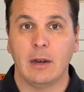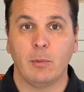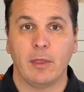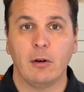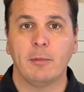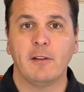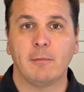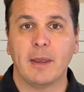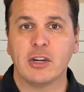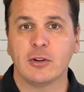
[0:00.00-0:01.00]
with a little bit
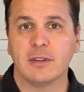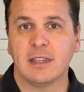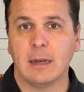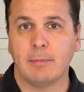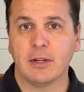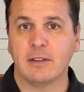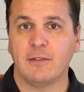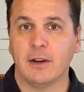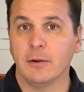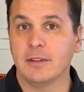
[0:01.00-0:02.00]
of patience and
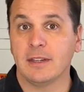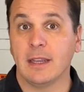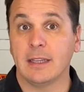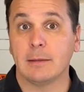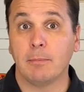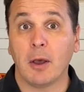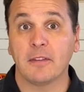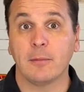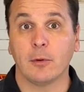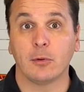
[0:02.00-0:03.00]
perseverance, it is
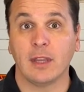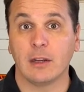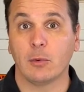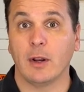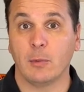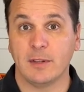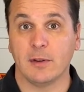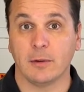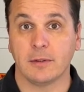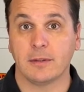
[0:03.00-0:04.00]
possible to get great
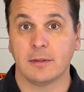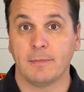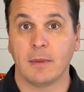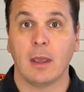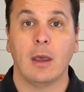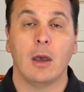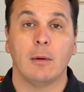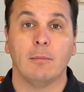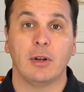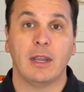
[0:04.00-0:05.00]
results.
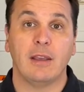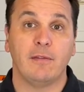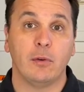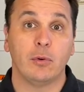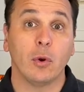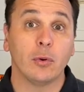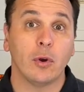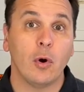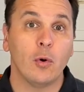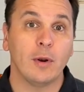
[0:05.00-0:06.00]
But if you don't
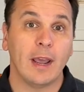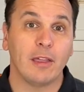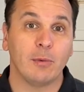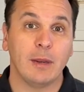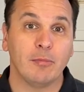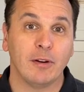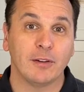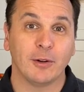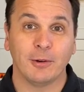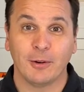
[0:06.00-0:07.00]
own a 3D
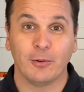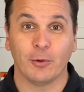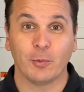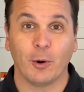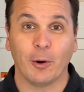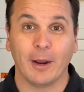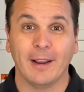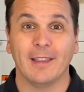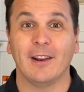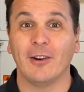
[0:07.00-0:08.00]
printer, don't worry,
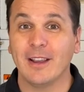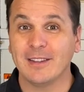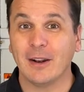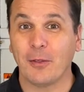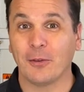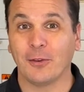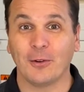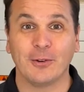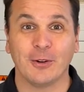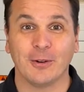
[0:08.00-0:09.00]
there is another
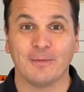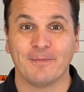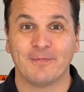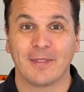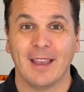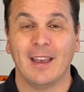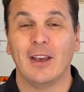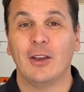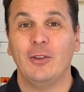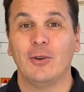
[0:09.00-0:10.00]
solution.
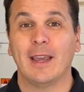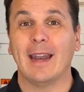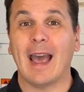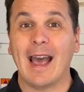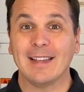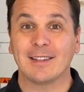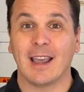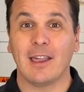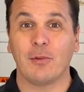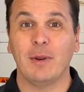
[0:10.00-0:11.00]
You can ask
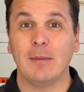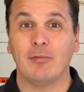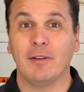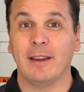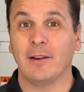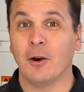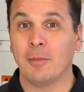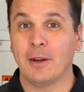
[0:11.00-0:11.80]
a 3D printing company